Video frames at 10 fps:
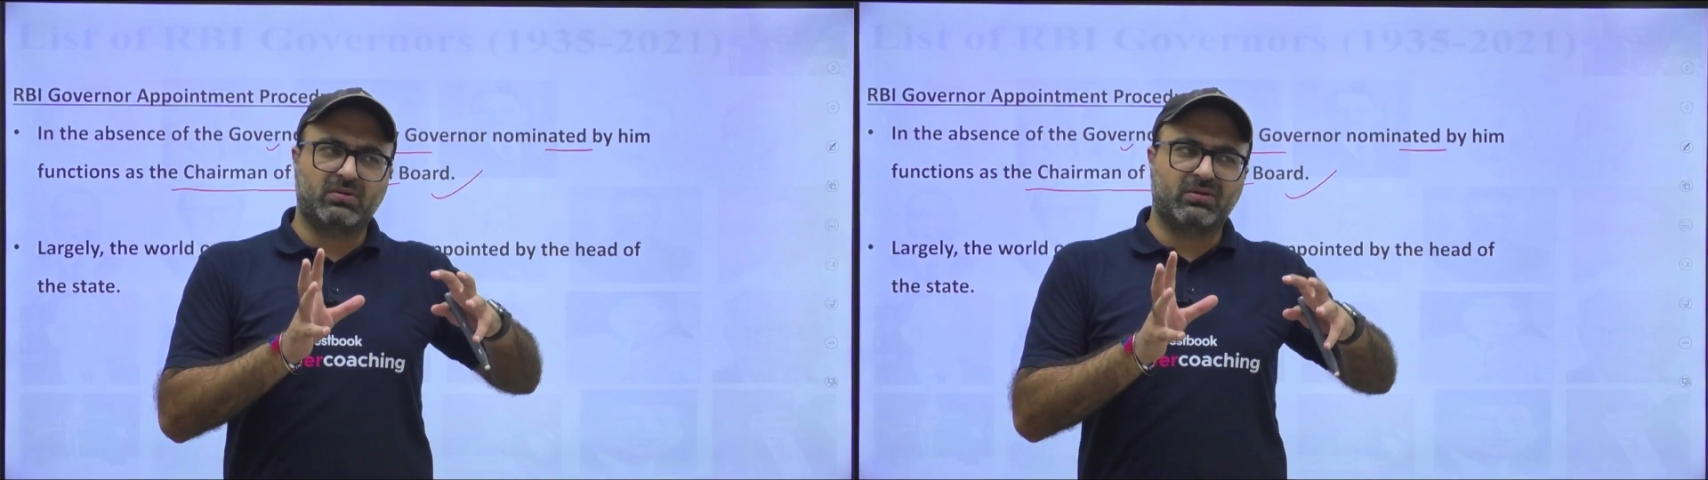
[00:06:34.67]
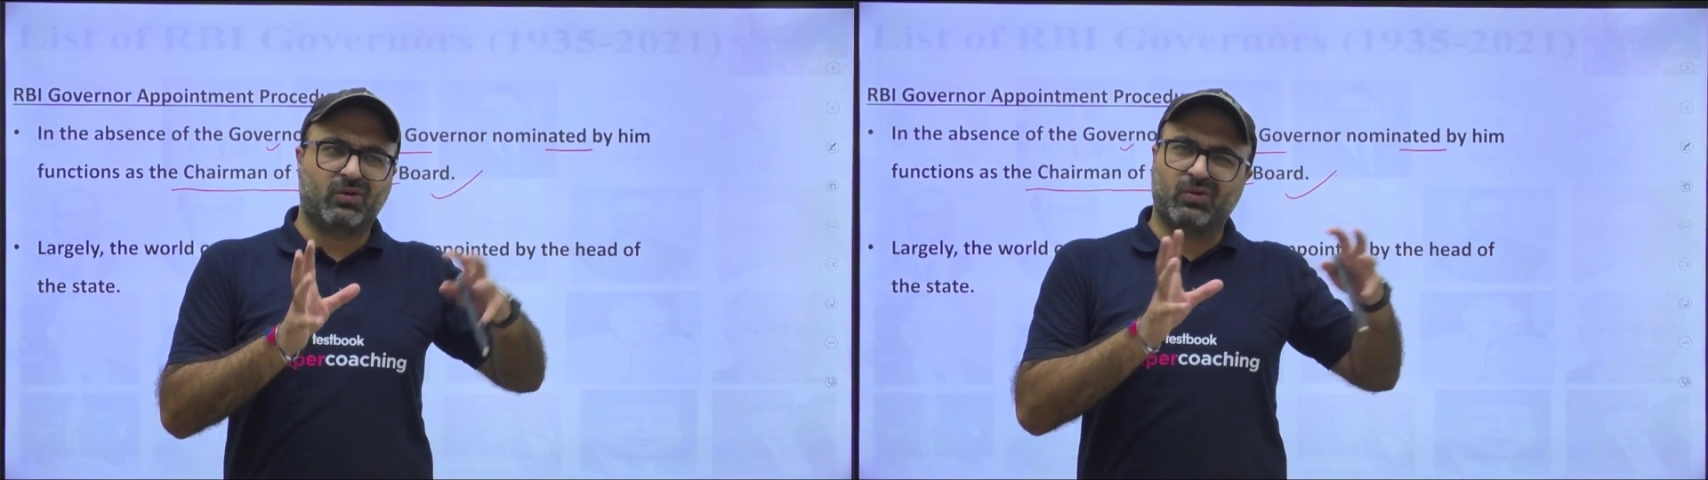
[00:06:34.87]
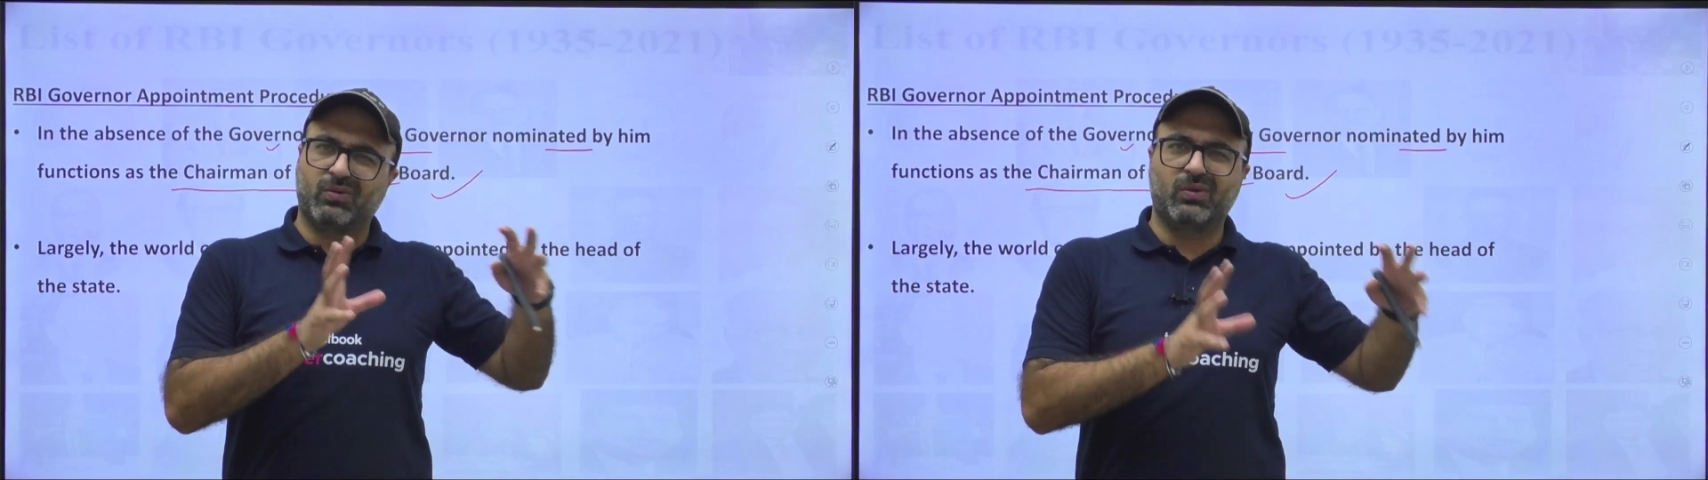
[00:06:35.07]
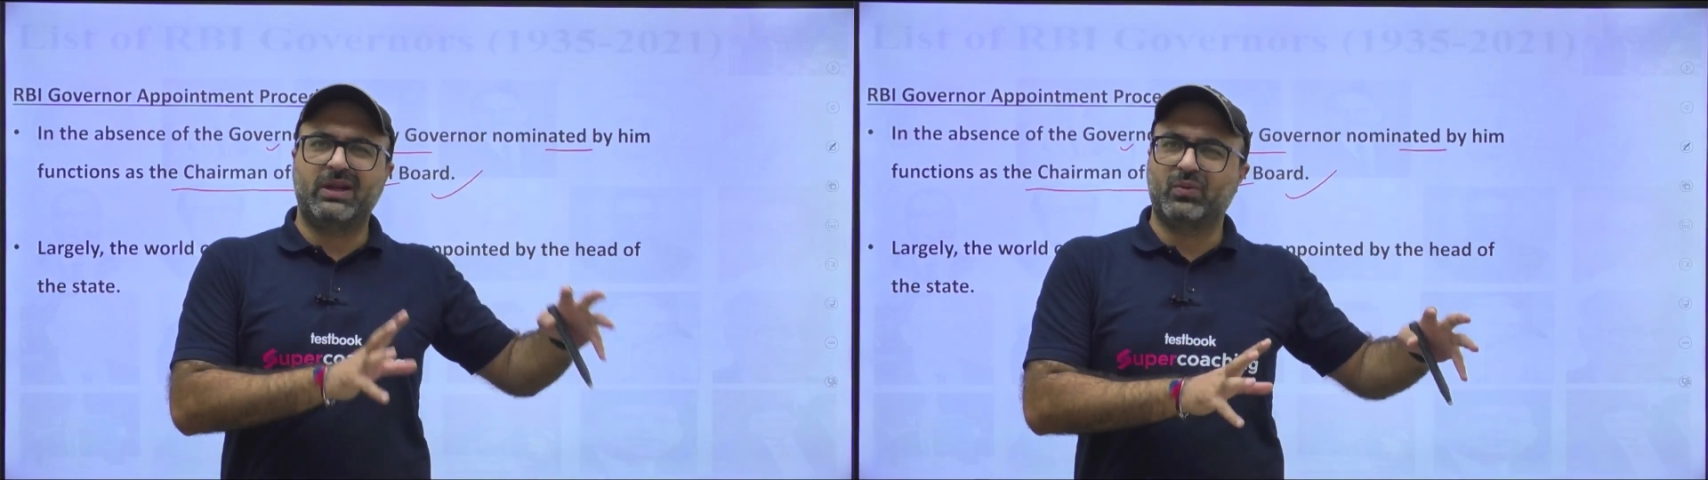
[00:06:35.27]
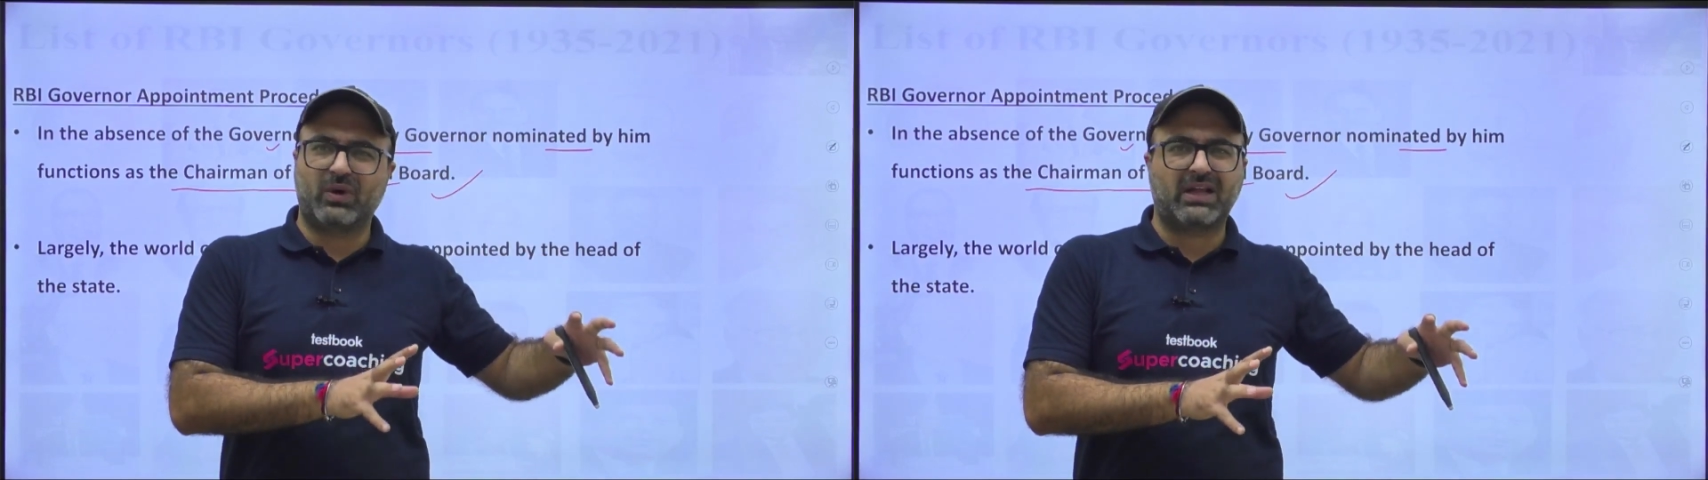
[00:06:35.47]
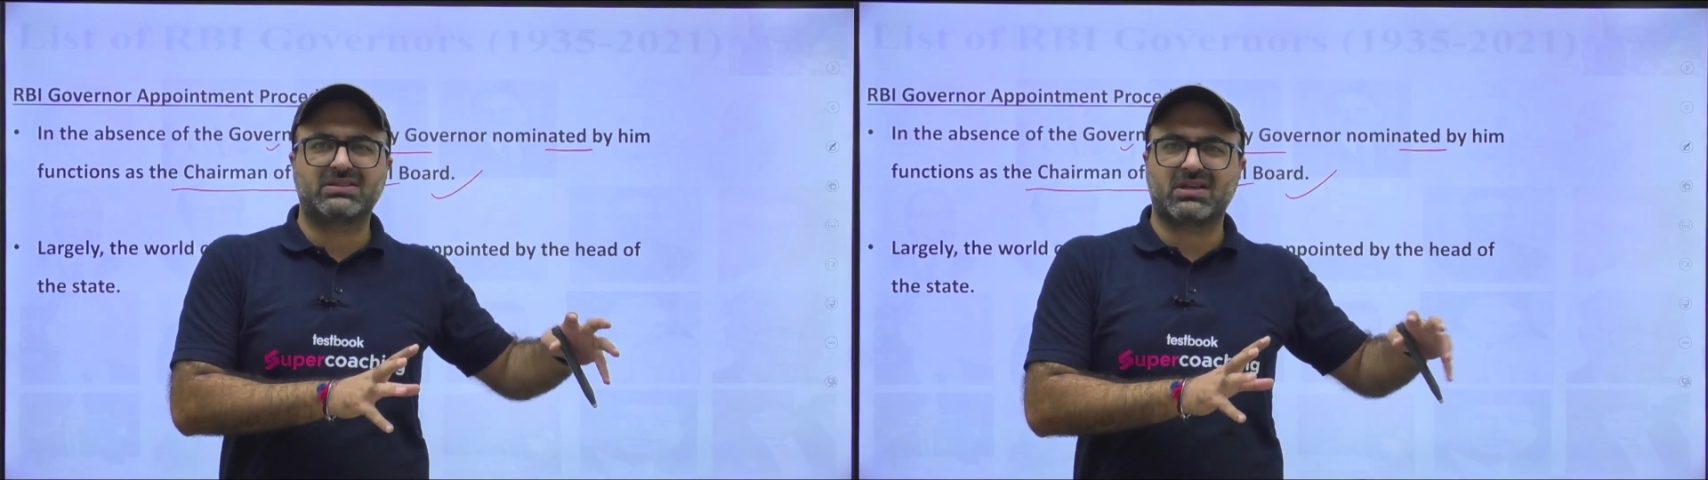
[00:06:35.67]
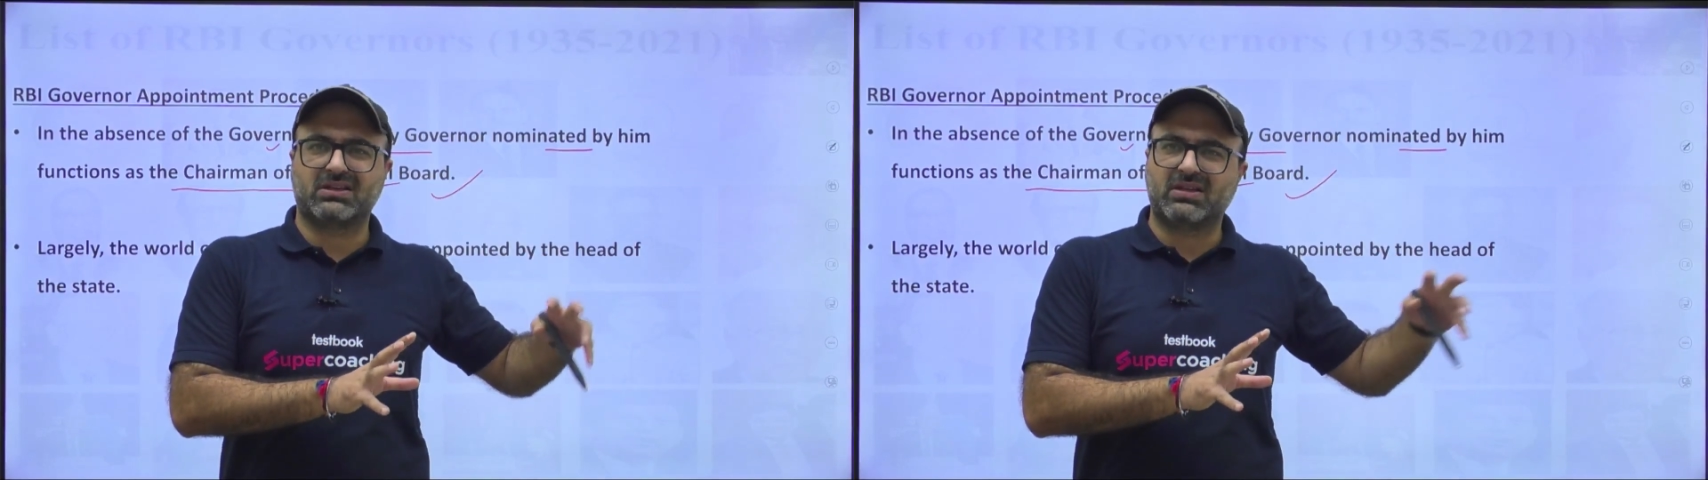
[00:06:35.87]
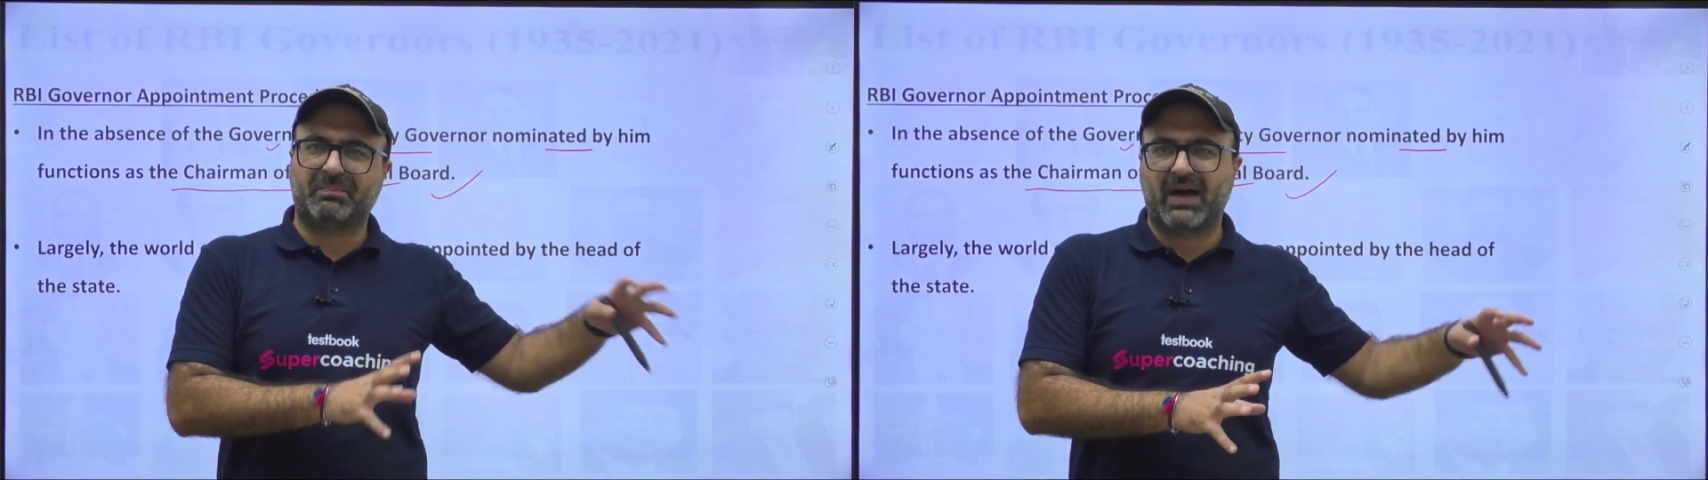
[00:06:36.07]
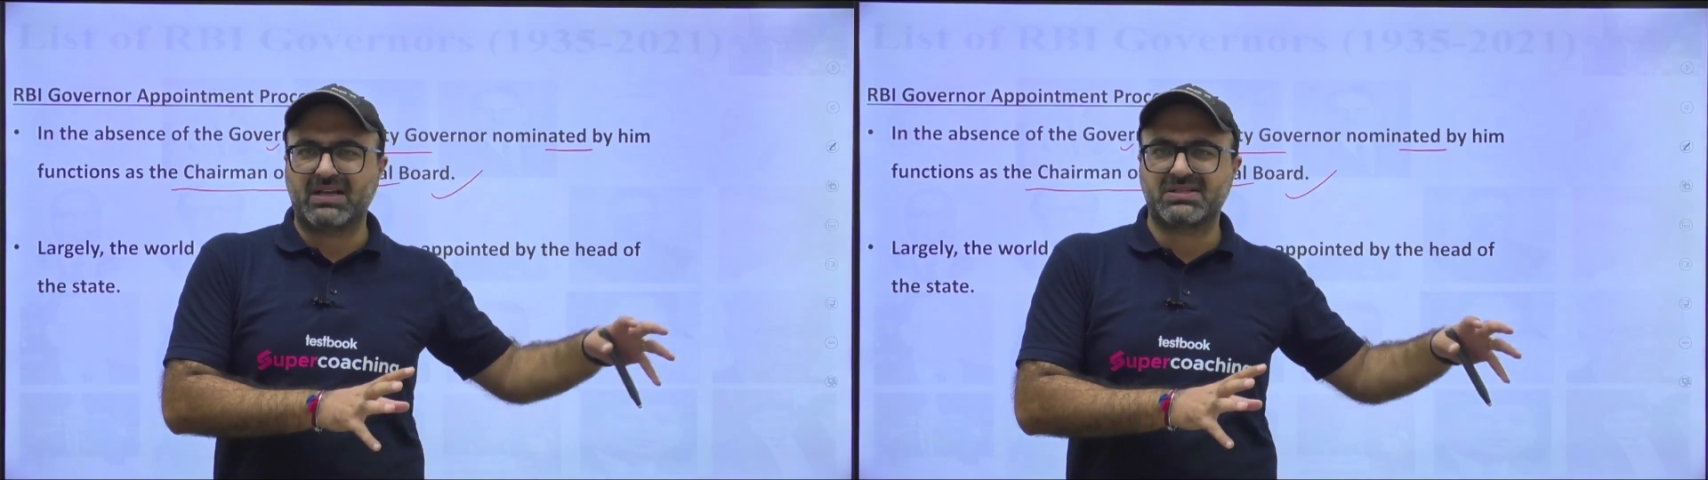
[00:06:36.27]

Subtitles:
only once in the past